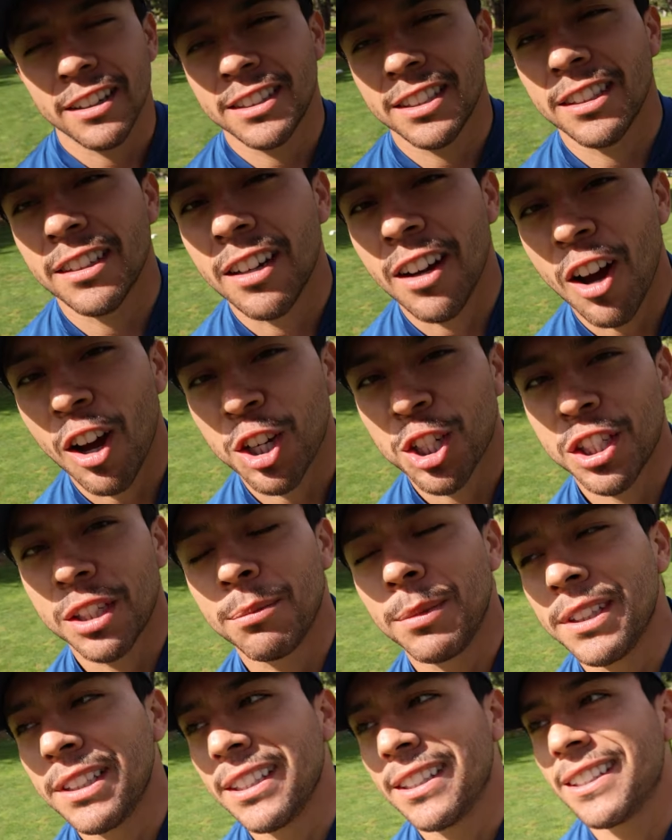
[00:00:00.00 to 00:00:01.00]
out to
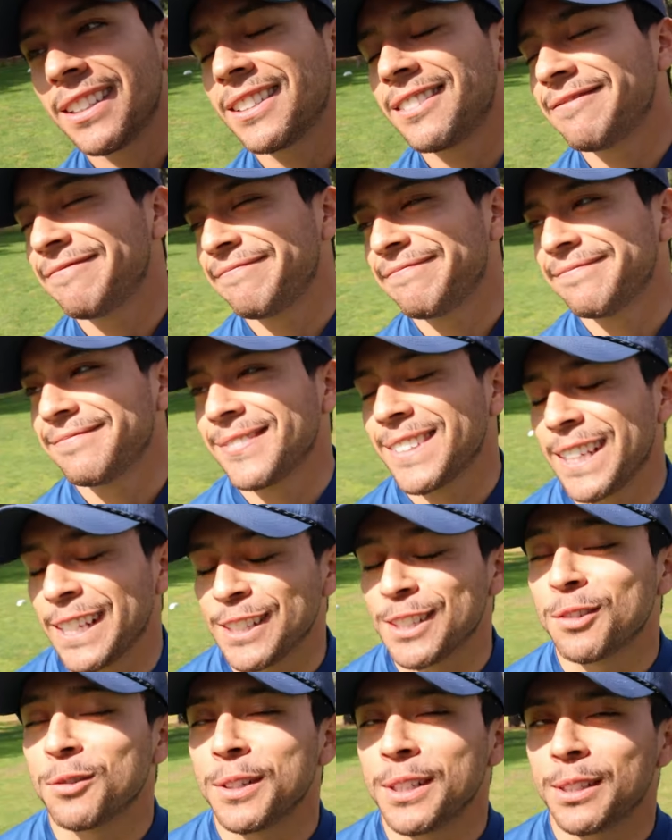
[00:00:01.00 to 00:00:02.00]
Akshay Bhatia.
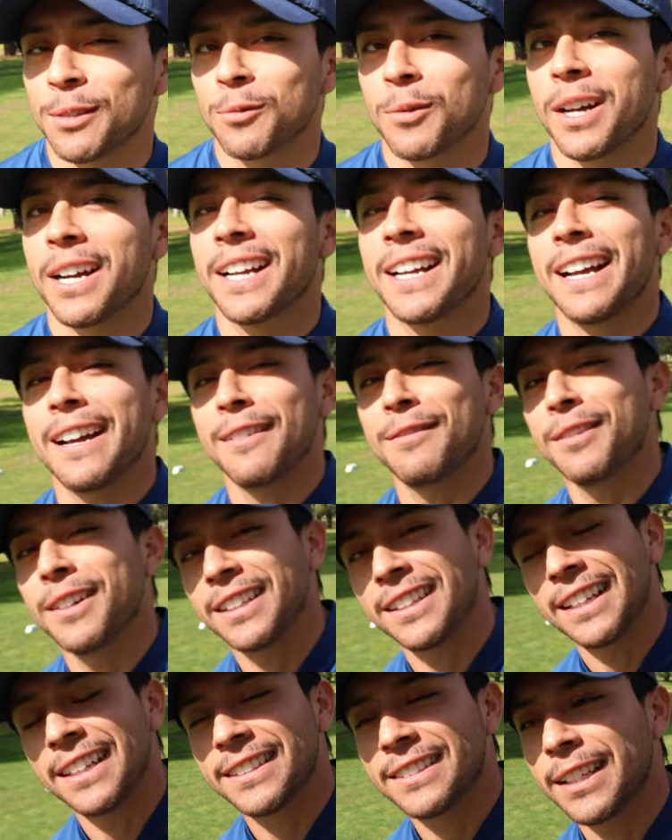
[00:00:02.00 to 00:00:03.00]
He's the reason why I have
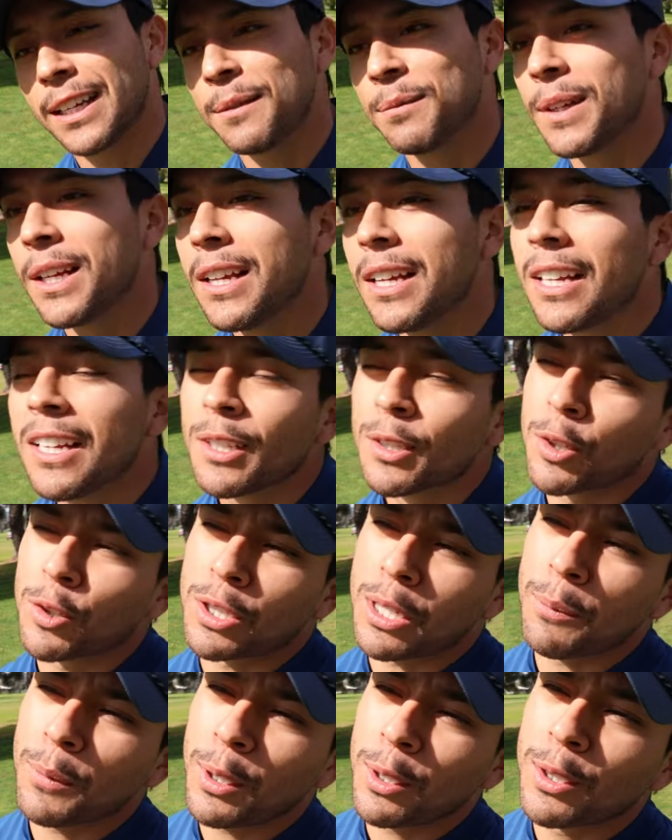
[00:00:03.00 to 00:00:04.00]
lead tape. So
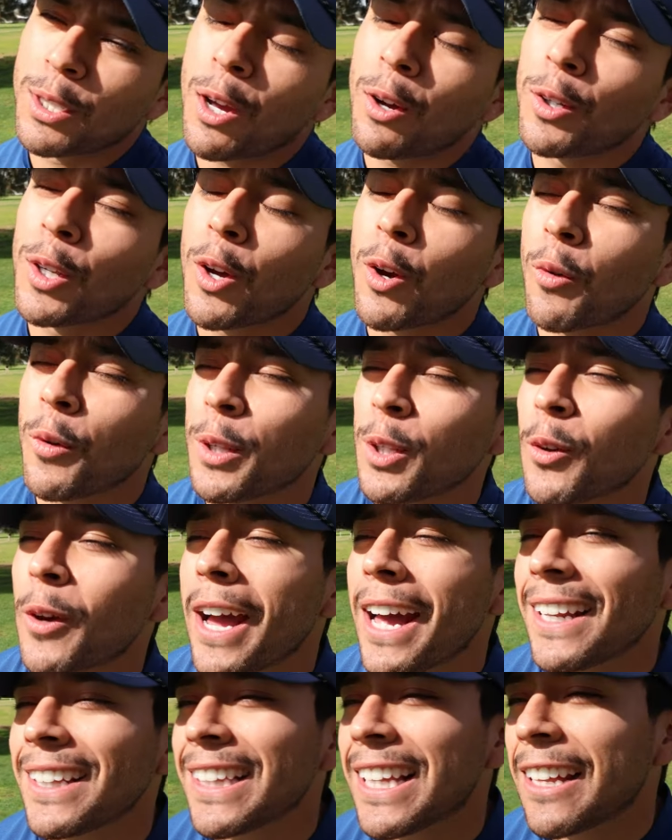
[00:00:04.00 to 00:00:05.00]
some of you don't know, when you
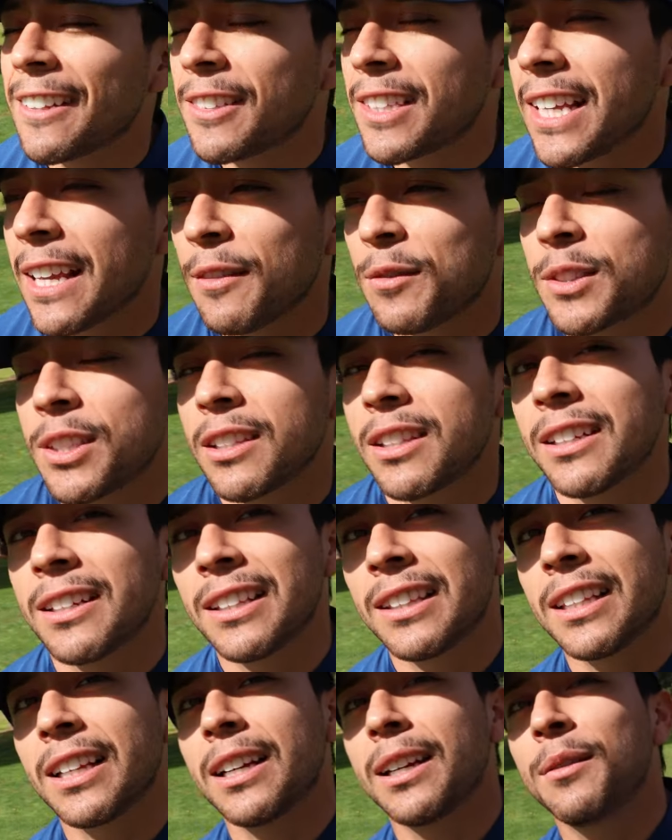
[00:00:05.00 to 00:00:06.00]
add lead tape to the
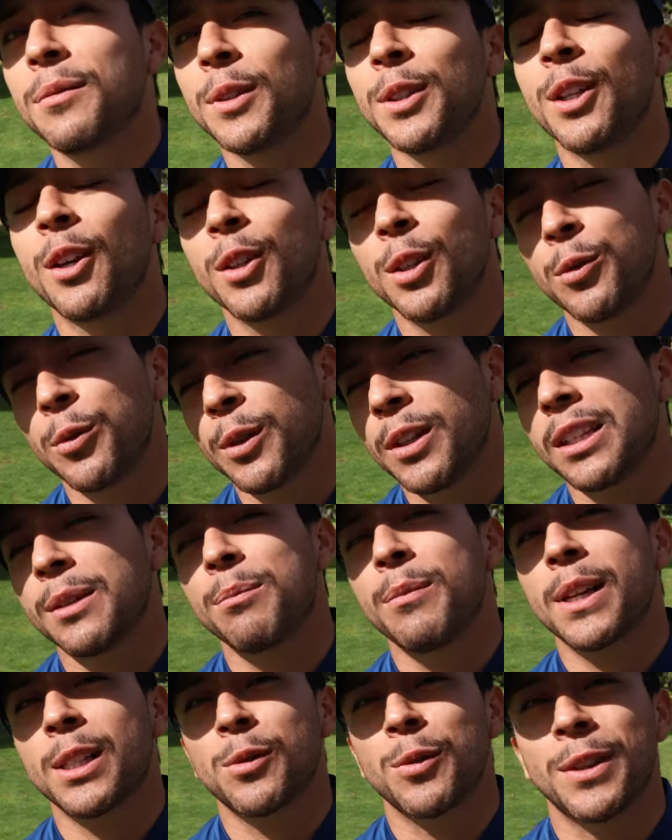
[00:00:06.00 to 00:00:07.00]
club, you know, you really
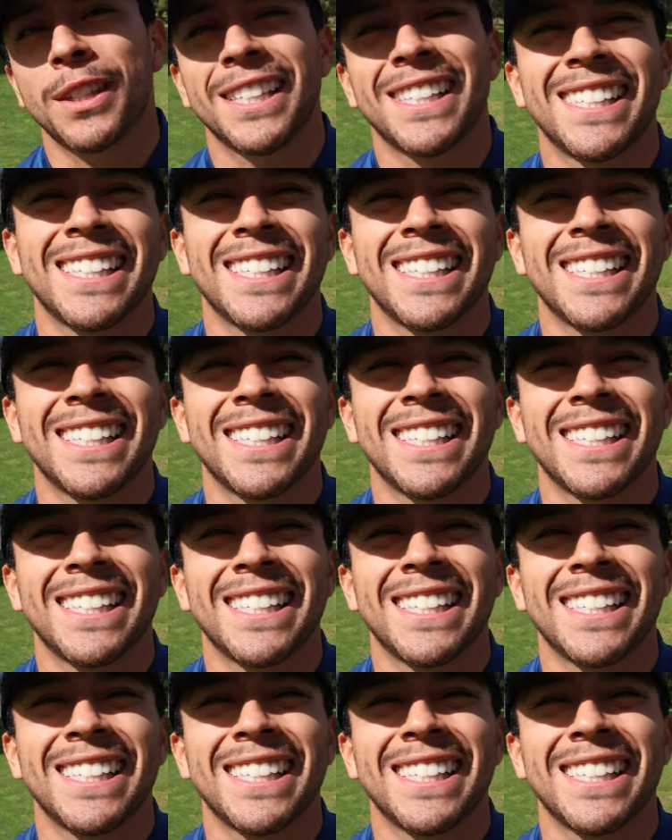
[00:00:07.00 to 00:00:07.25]
mess with the